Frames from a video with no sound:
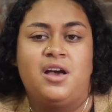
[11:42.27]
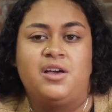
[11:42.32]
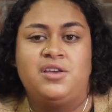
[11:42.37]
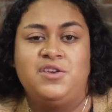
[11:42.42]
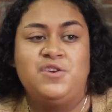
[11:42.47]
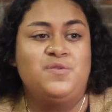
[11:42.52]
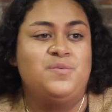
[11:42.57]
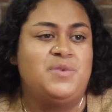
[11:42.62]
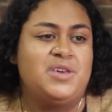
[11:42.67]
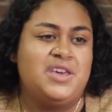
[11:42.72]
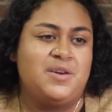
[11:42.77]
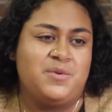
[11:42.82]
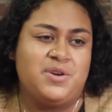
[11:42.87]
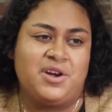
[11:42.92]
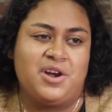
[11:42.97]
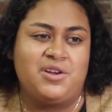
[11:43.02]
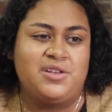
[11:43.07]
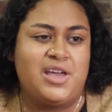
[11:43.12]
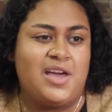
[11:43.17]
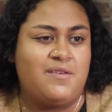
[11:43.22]
UB, we
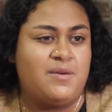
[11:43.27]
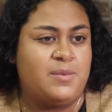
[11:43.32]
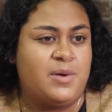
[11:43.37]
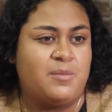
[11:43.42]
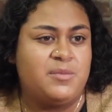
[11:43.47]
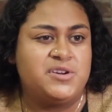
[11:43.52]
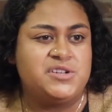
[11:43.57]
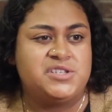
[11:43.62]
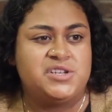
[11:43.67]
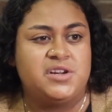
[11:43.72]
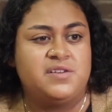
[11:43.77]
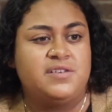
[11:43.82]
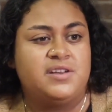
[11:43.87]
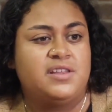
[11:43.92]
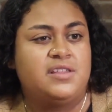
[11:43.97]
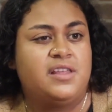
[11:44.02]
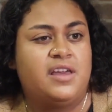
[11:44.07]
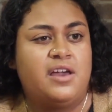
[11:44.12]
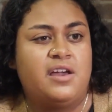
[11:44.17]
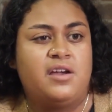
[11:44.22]
currently have a member serving
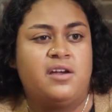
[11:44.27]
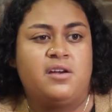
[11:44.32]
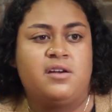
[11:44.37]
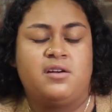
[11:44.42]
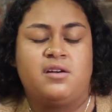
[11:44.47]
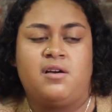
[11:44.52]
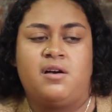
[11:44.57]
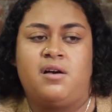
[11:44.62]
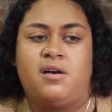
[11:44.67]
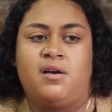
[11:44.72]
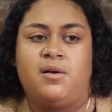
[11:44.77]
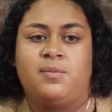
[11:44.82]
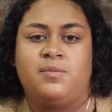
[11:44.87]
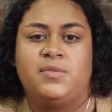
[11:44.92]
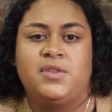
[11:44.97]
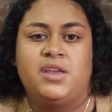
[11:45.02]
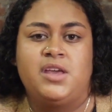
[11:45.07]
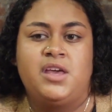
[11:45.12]
there. Yeah.